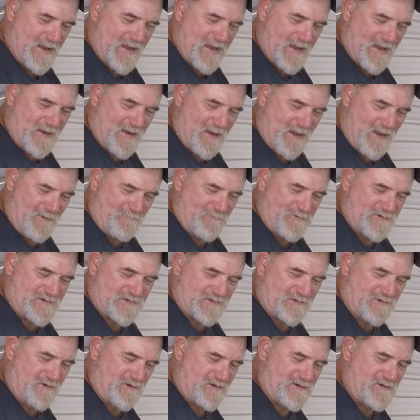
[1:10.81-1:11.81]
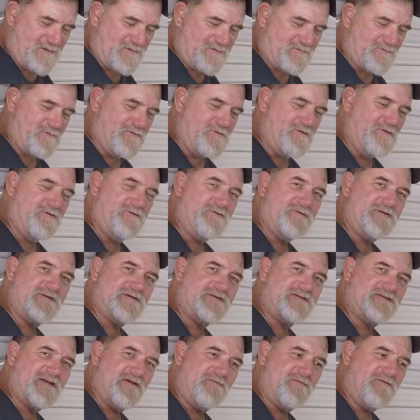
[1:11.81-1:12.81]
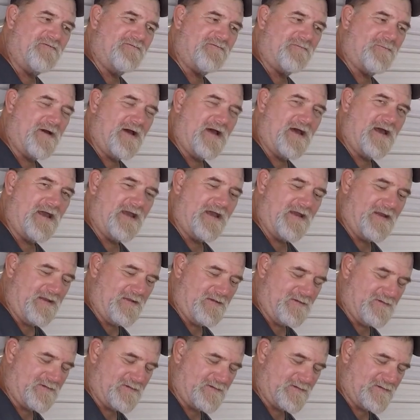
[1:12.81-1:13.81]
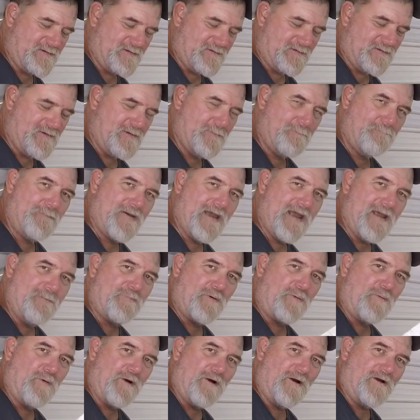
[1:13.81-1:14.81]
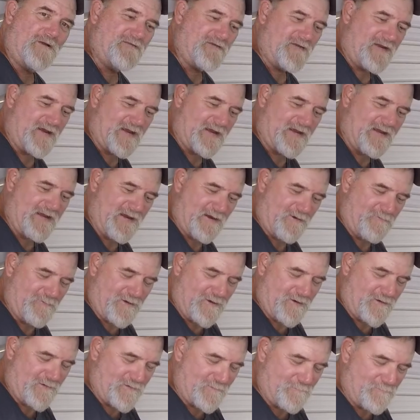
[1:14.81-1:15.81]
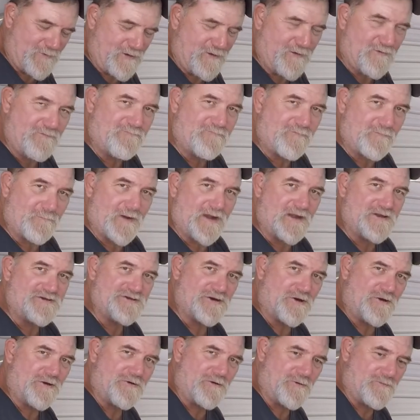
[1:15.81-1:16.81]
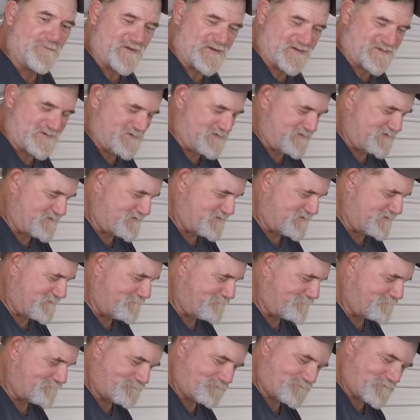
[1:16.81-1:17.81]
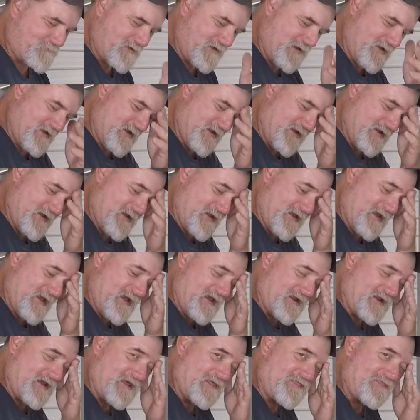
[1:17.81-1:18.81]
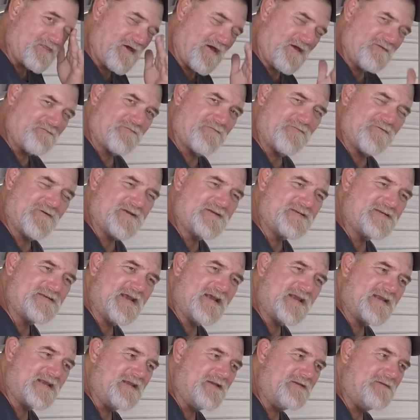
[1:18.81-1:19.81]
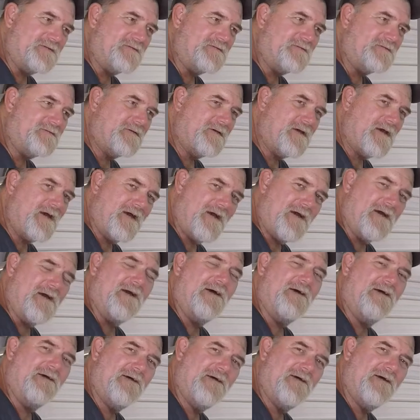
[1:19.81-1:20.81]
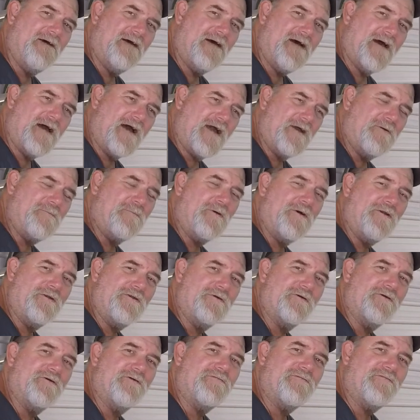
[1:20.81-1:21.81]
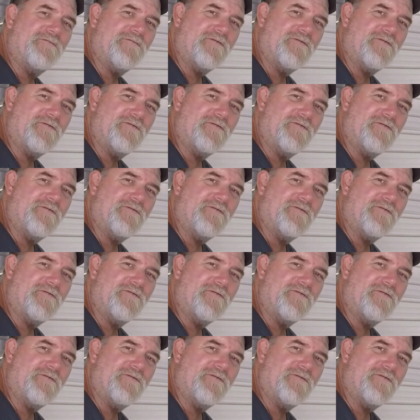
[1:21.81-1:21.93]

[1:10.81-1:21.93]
And I was looking through some of my paperwork that I carry on the boat from my charter business, and I thought for a second, I wonder